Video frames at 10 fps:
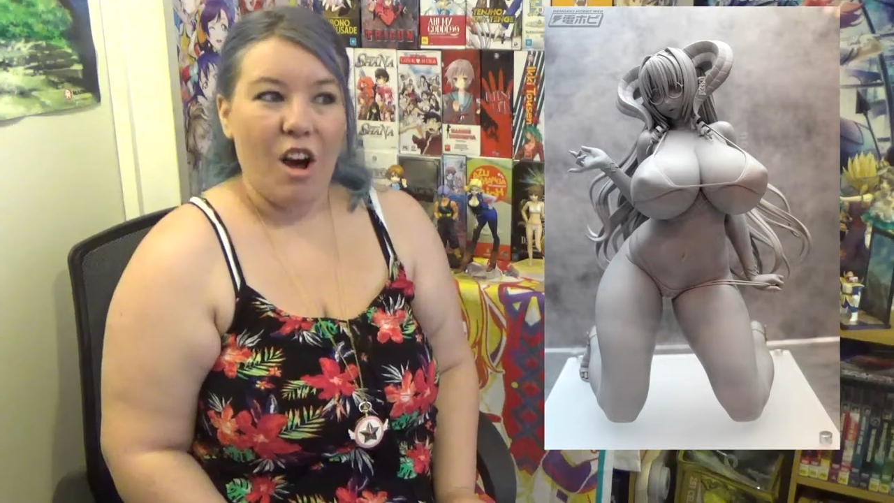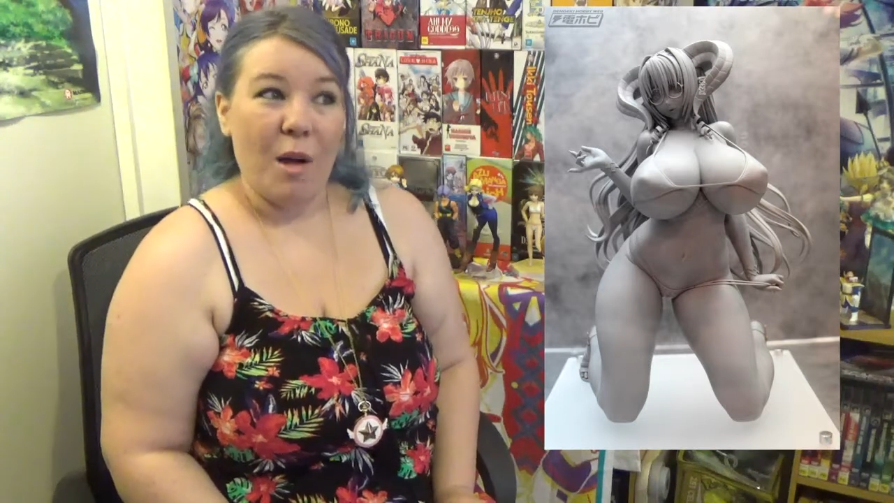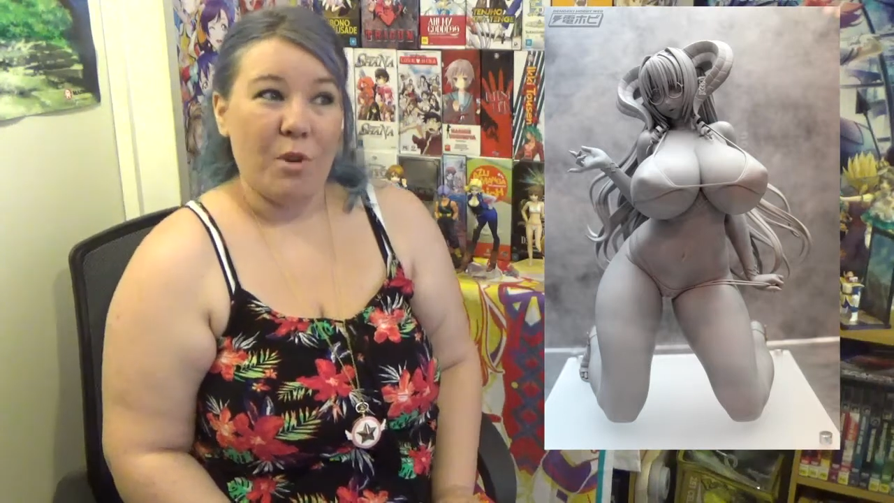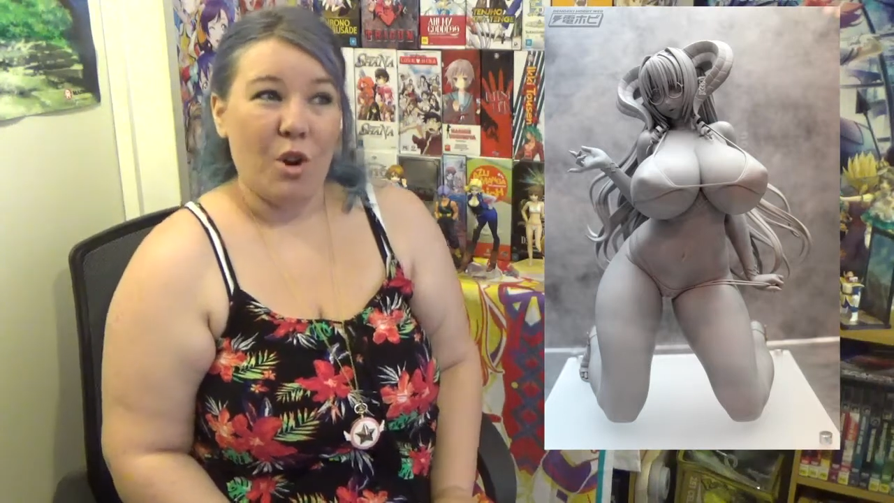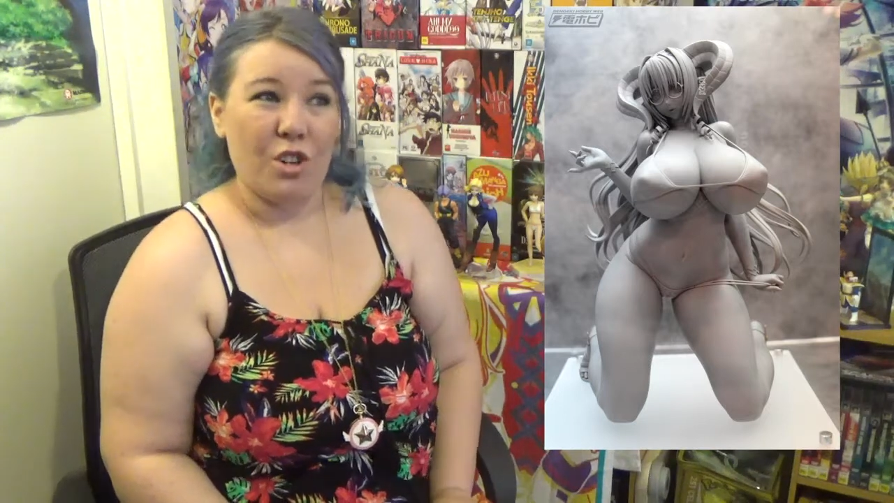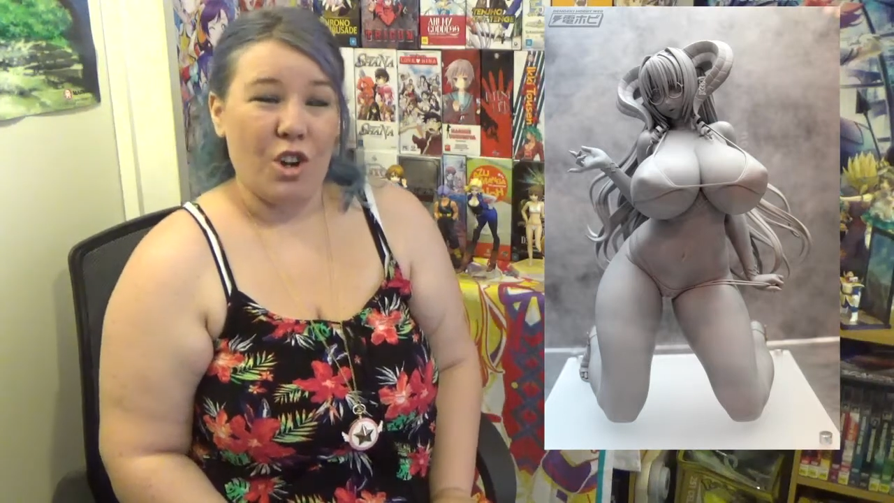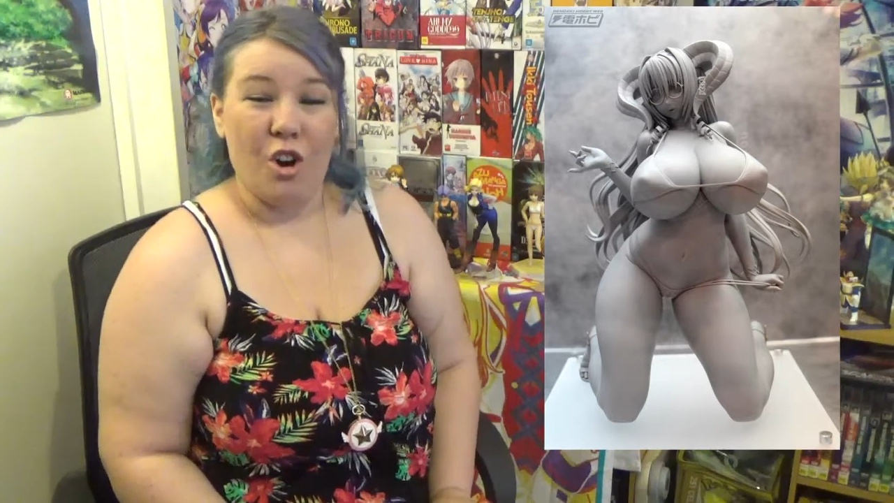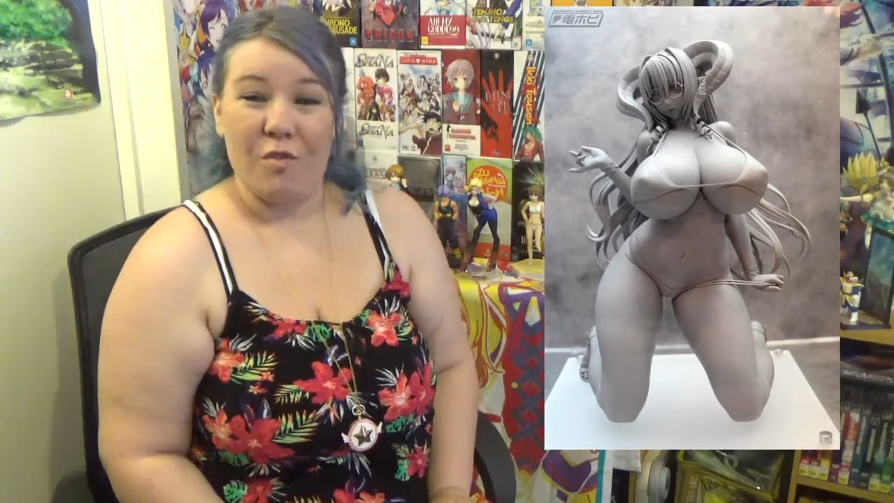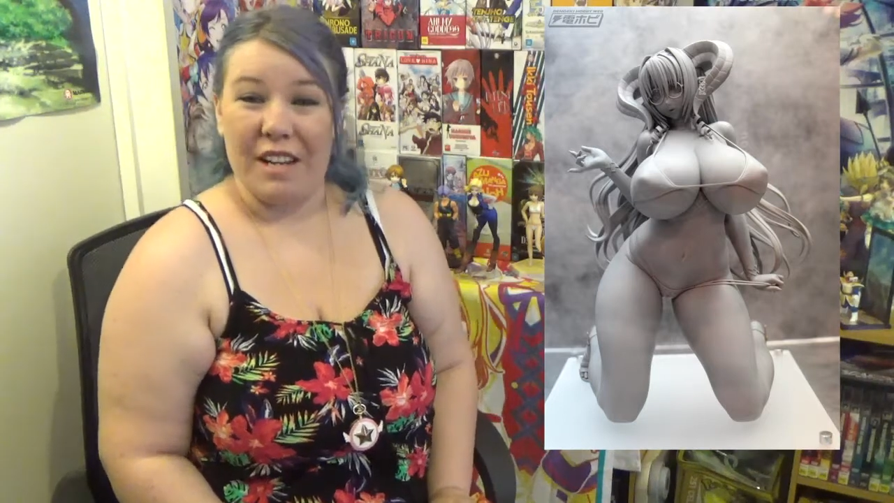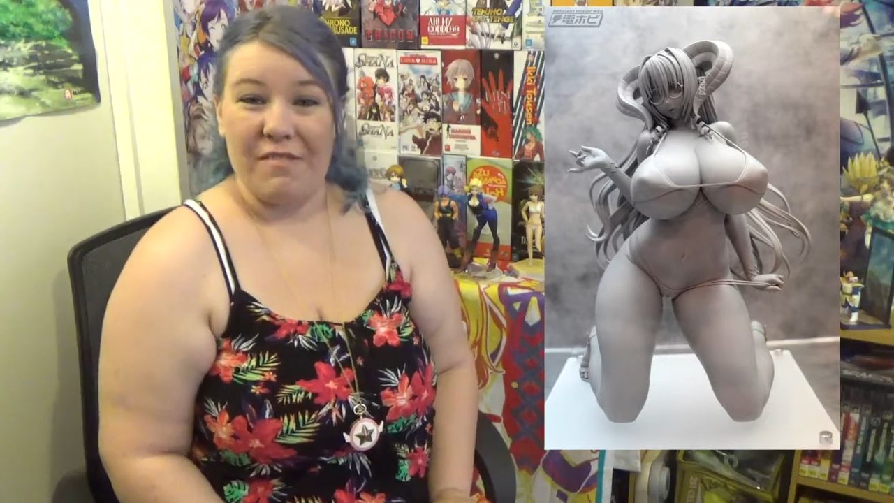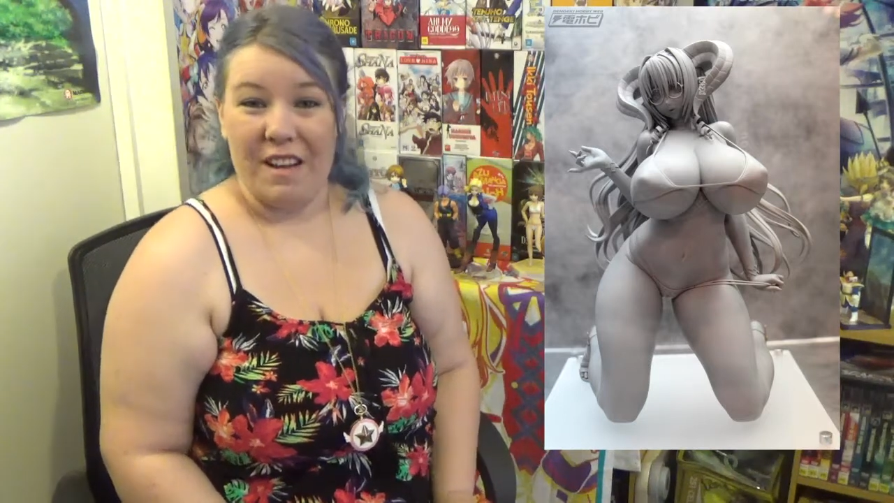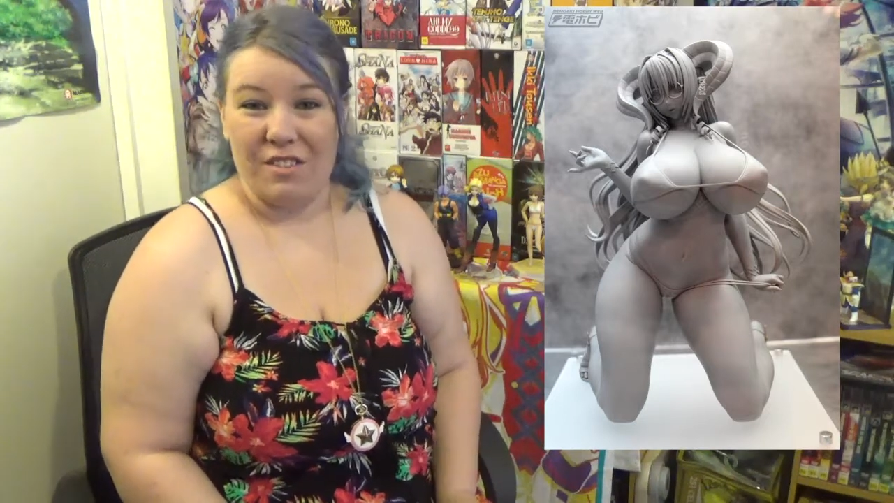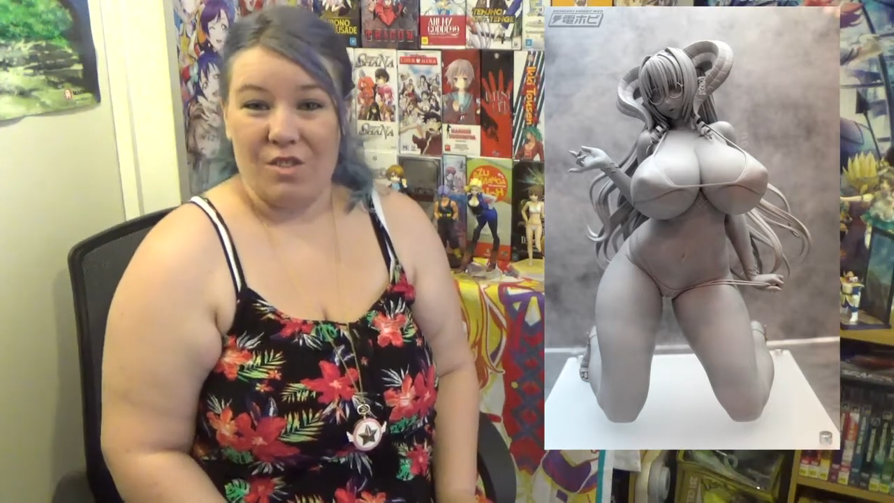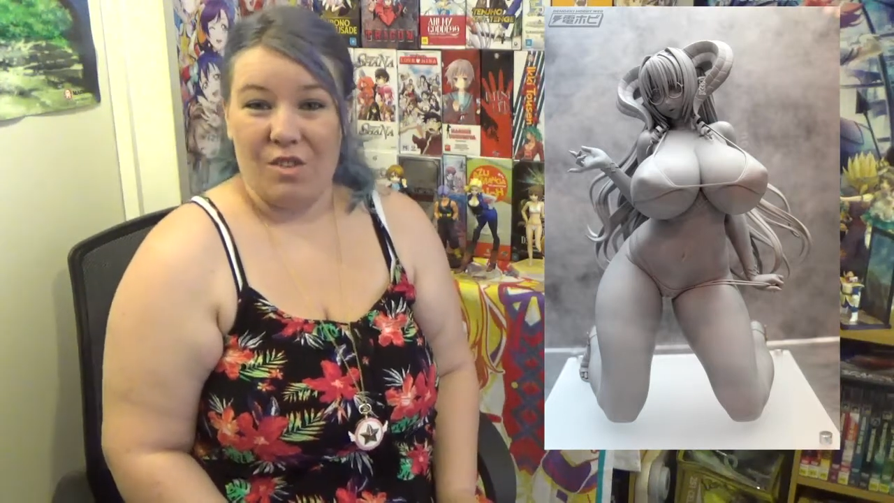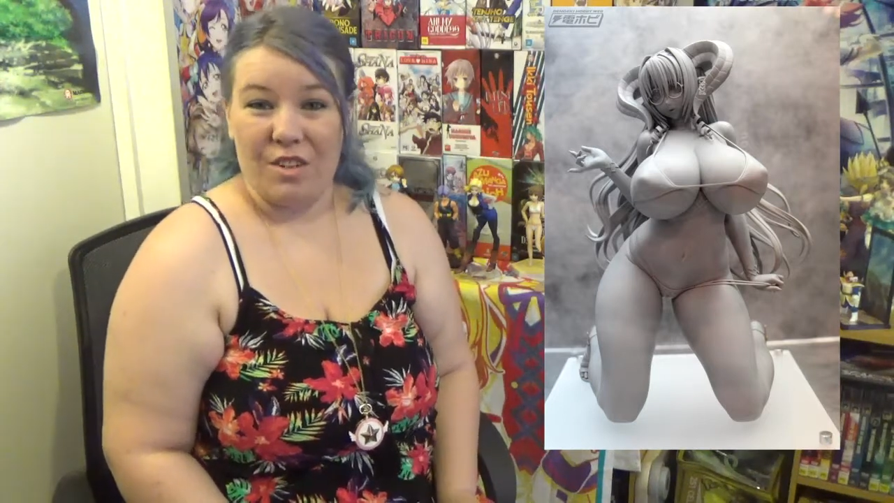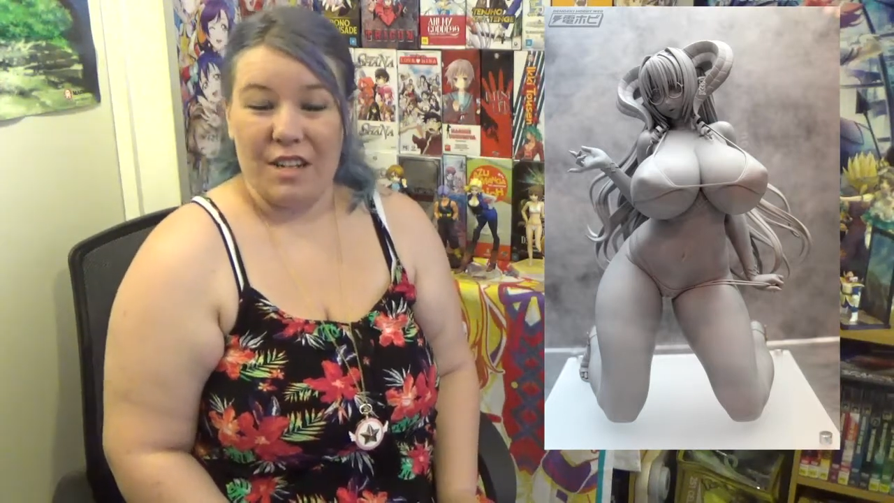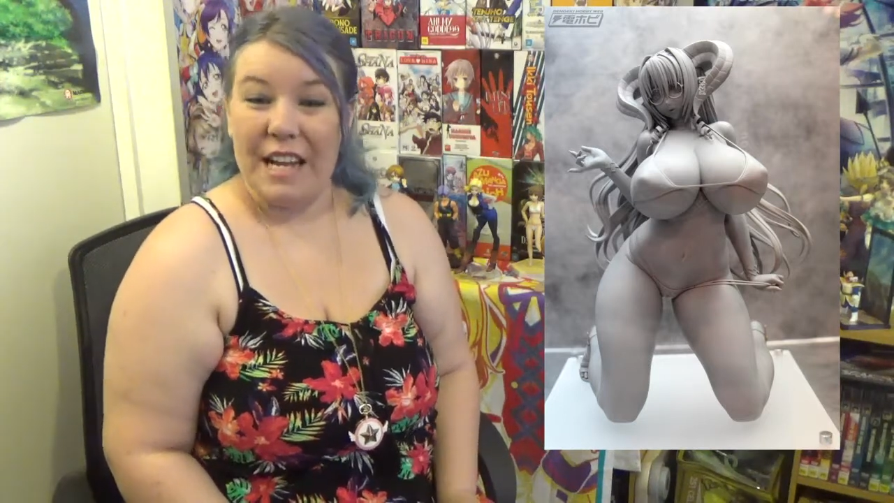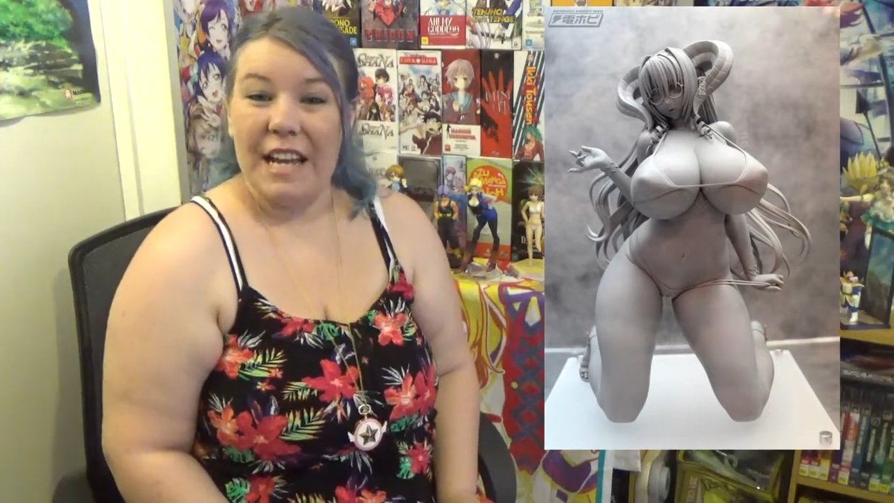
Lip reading: I'm not overly fussed on.